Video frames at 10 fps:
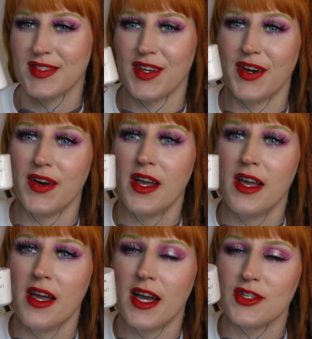so
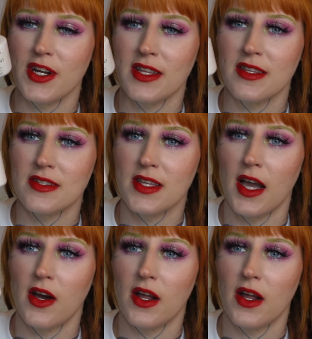I tried this out.